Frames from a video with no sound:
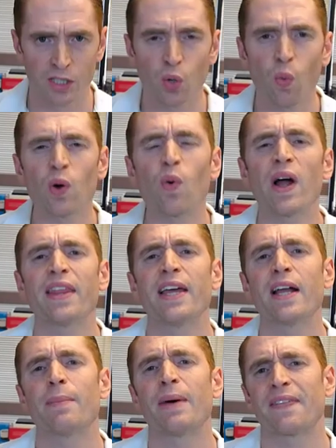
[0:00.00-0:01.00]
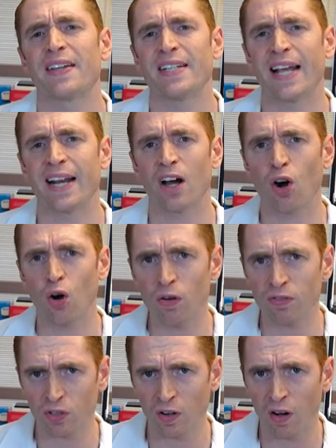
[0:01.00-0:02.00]
So what do I think about the data
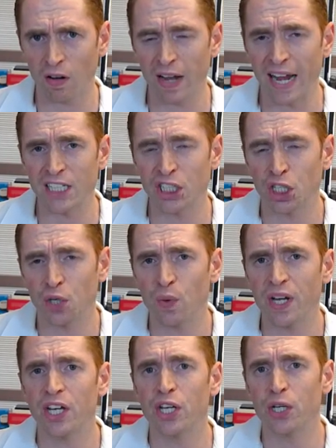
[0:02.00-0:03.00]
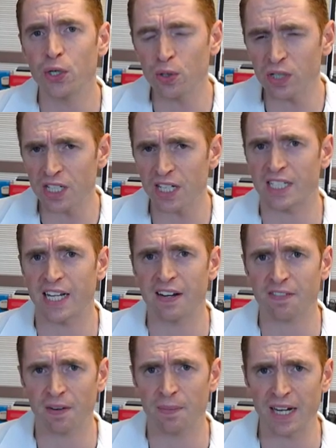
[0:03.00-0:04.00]
overall, and should we use this
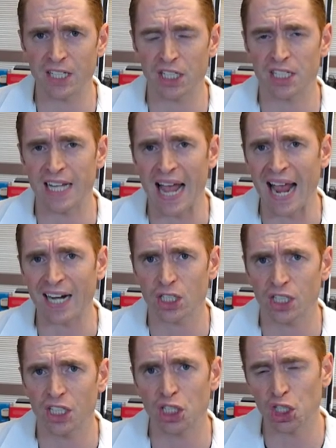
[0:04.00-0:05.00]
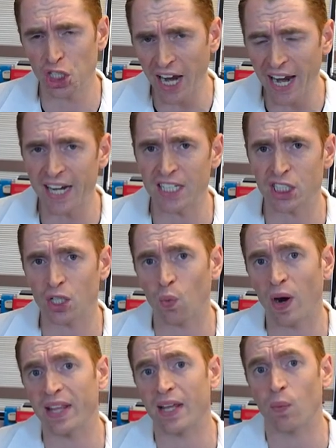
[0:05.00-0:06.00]
information to actually change the
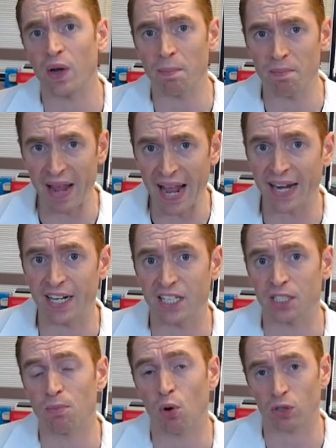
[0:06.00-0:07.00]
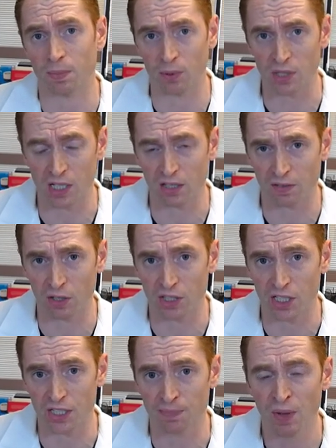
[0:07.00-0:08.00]
way that we manage multiple
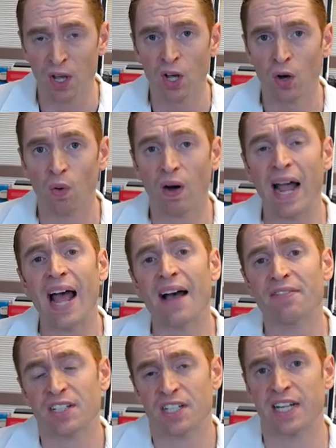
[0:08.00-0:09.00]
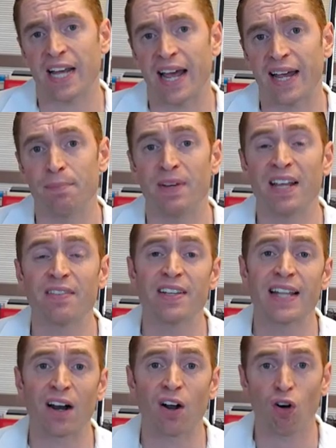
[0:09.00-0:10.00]
sclerosis? Well, I have to say, given
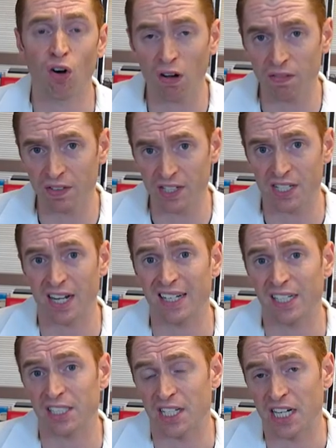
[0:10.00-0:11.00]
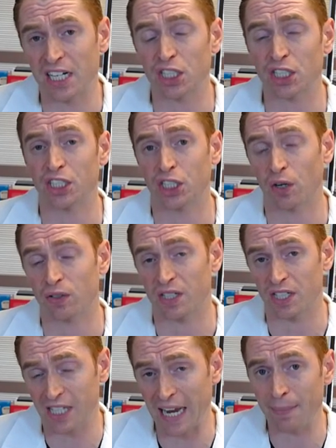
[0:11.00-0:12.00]
that all of the studies essentially show the
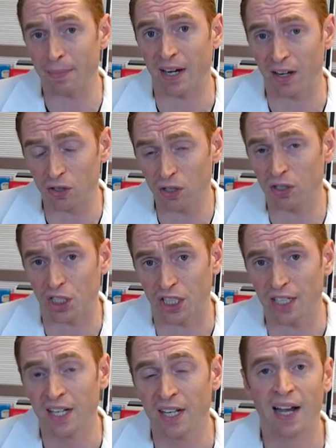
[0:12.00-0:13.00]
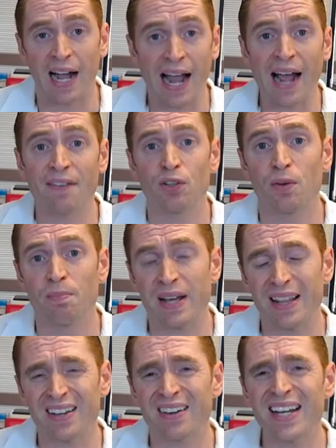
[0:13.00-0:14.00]
same conclusion, I have to
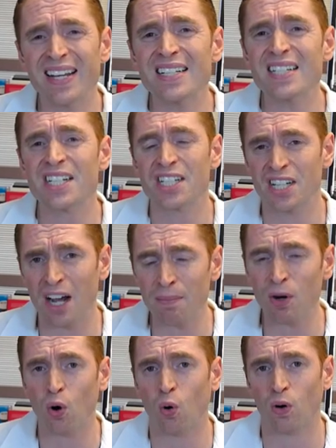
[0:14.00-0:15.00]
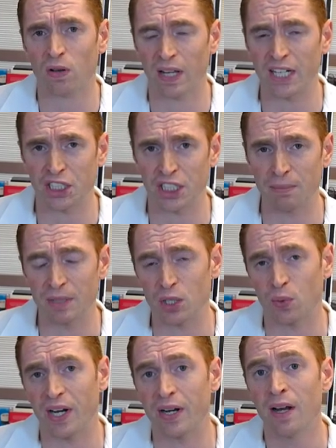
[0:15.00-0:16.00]
admit there is some correlation
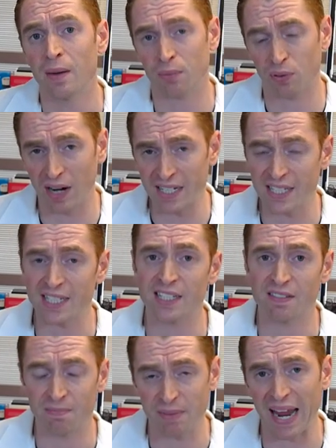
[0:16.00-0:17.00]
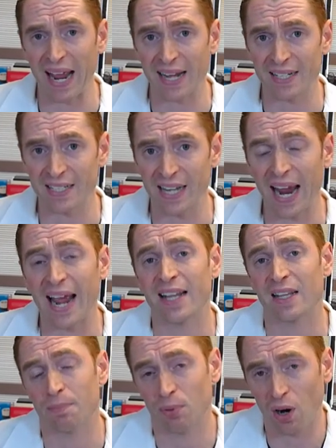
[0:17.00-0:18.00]
between presence of bands and
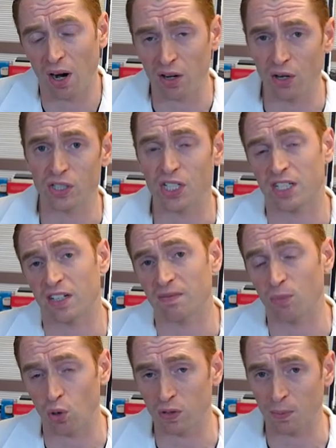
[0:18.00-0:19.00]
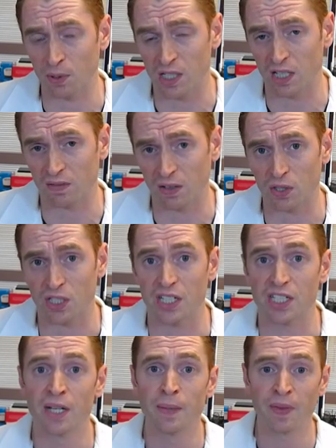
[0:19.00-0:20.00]
the prognosis of multiple
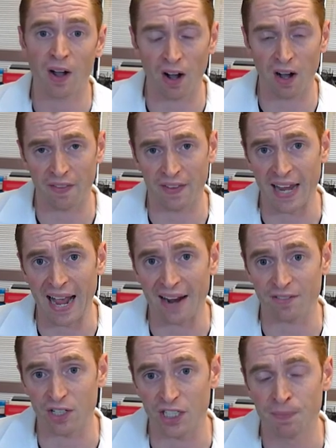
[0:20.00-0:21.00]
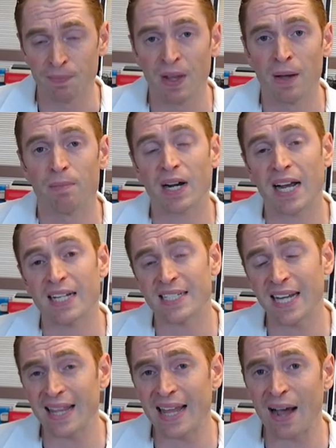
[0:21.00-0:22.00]
sclerosis on the average. But I
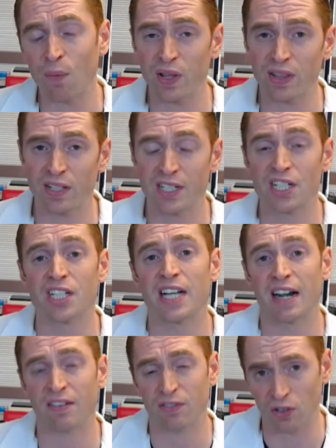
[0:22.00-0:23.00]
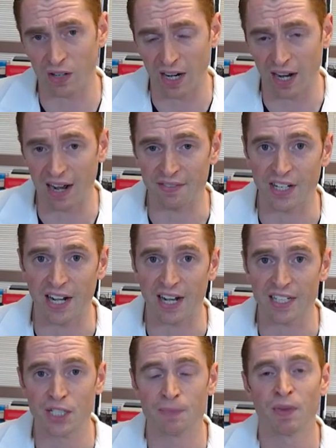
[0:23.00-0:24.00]
say that with several
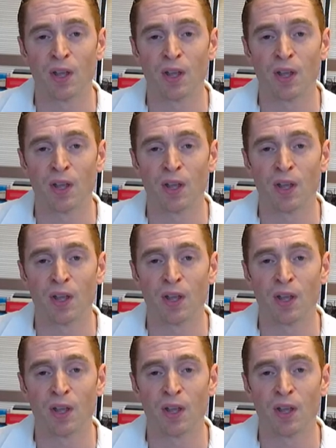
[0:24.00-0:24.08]
caveats.